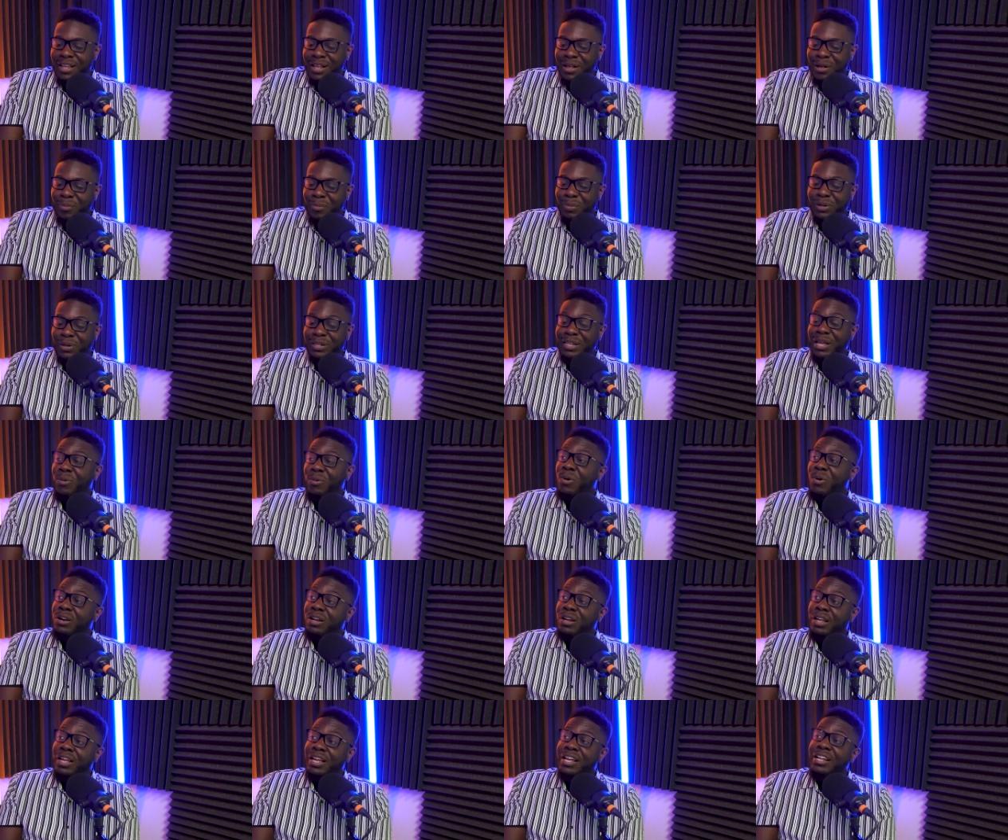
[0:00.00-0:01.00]
But they want
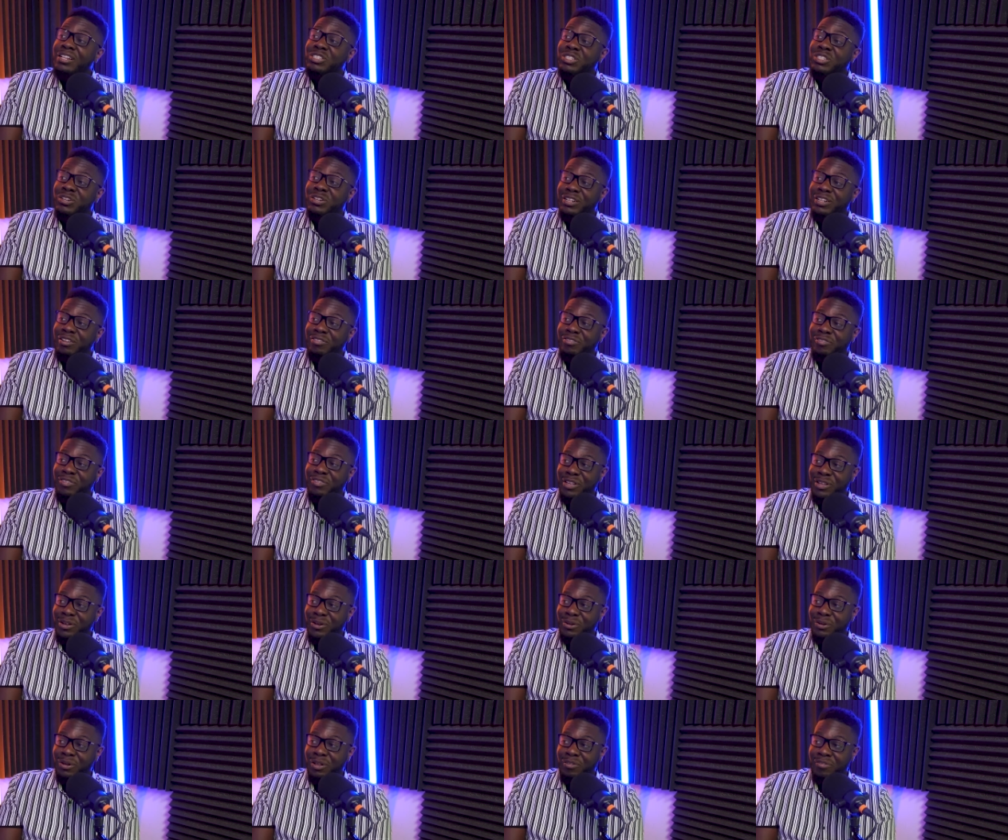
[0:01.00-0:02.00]
to enter in the
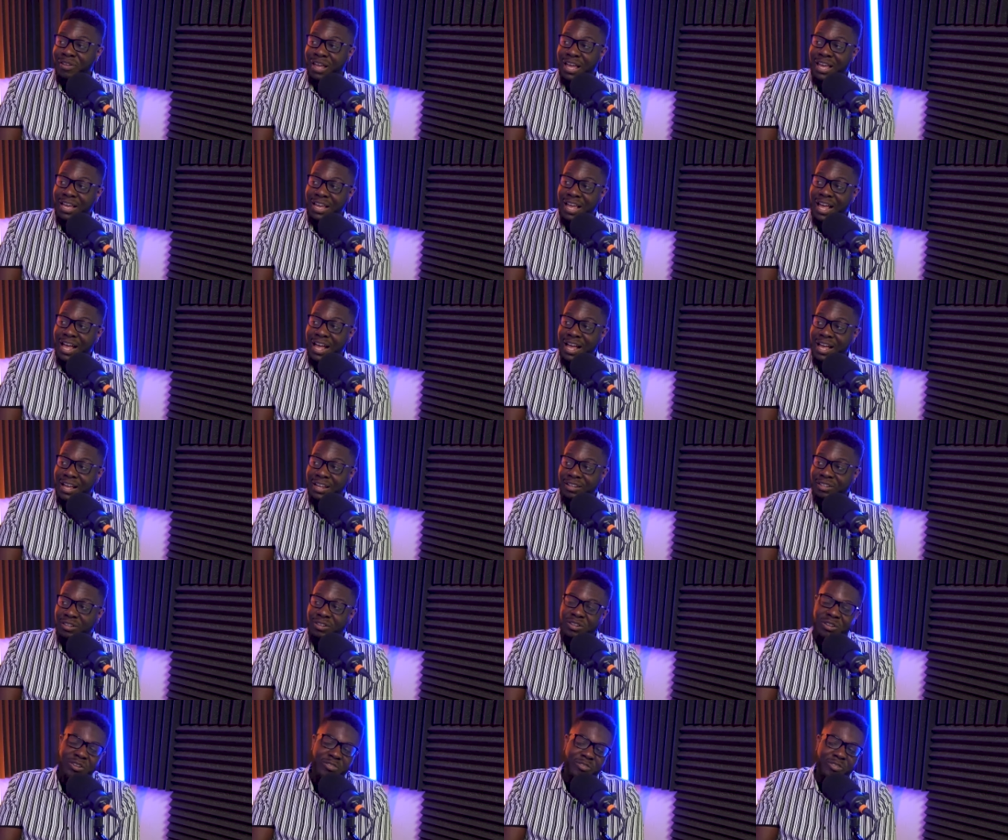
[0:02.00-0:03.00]
field of AI.
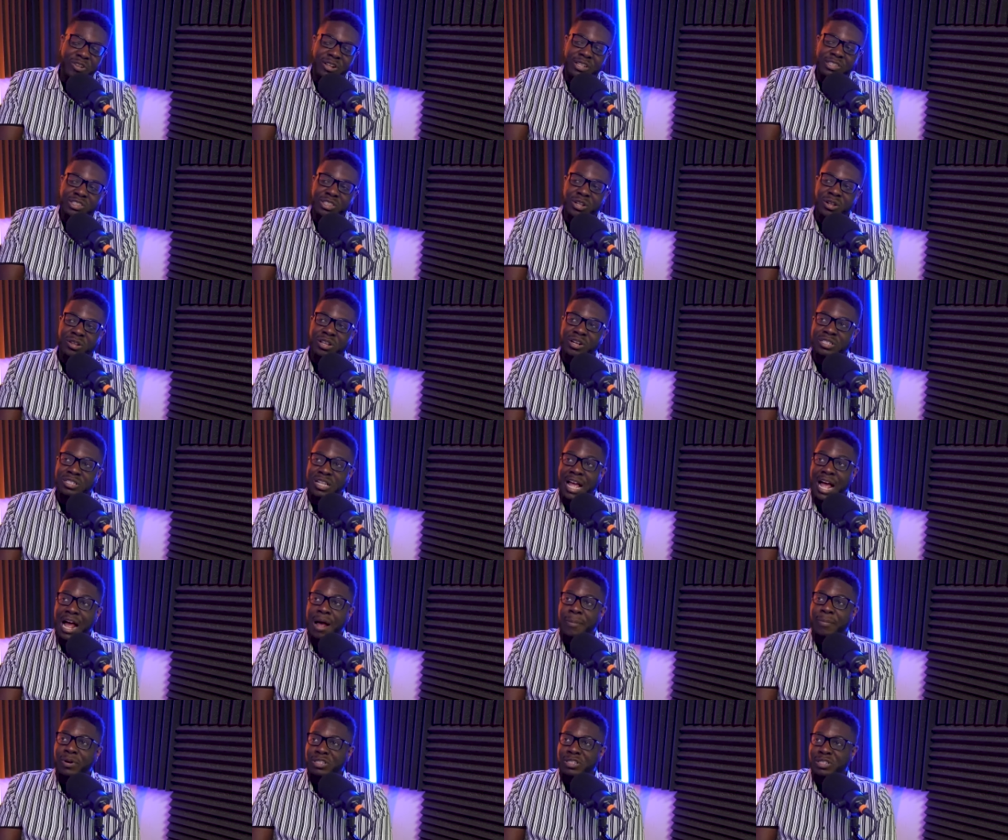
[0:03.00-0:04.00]
Do you feel as though there's
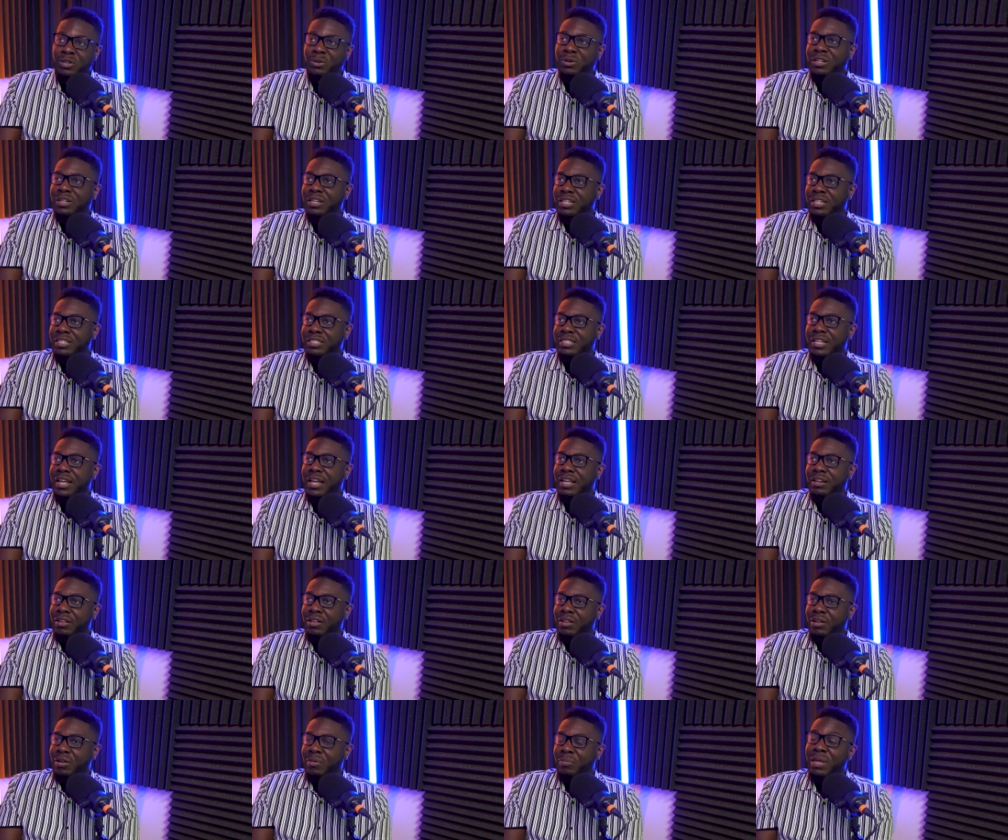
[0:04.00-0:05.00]
opportunities that
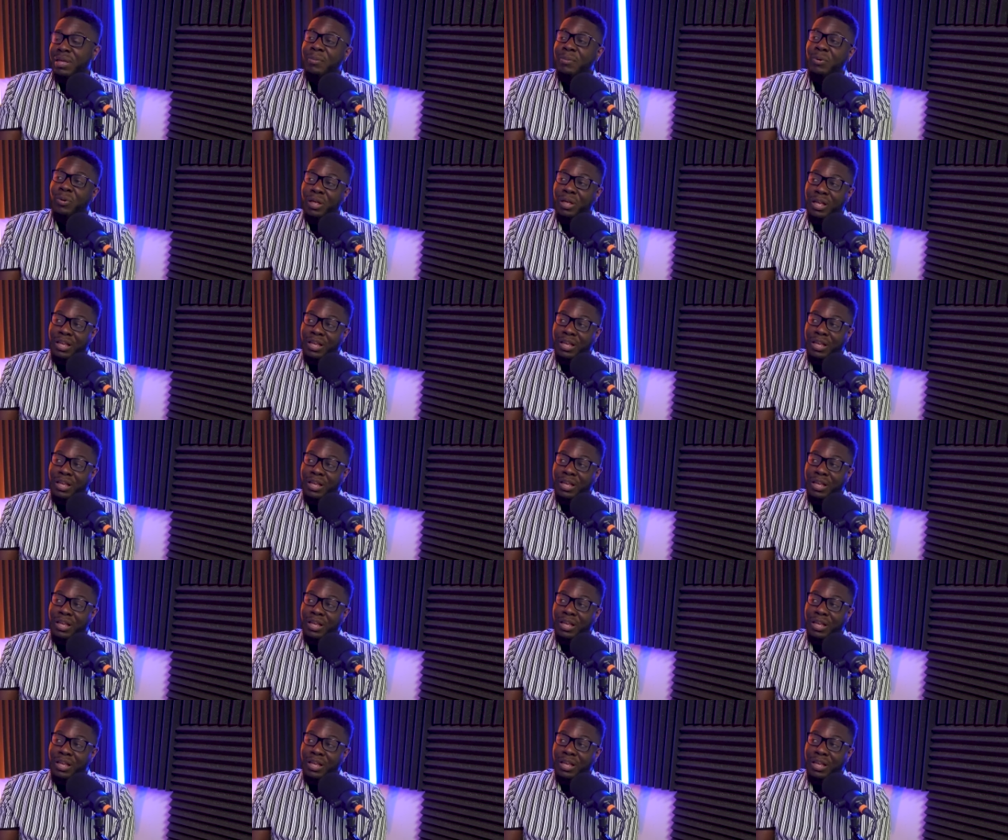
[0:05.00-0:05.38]
people can get